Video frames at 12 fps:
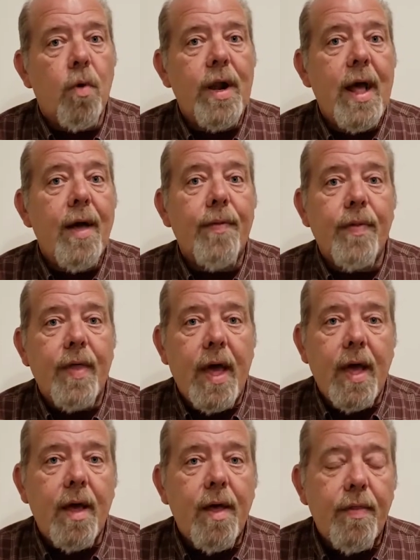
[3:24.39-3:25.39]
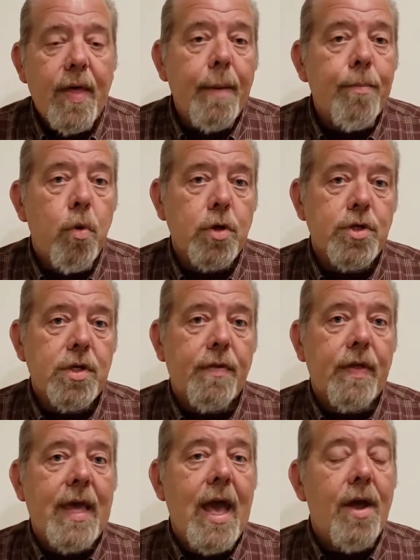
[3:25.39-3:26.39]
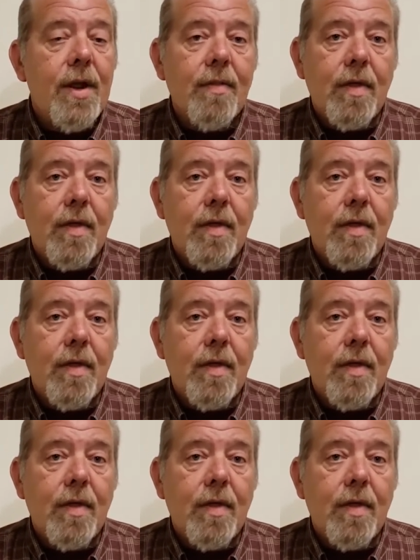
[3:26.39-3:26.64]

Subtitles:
one out in that portion of the county,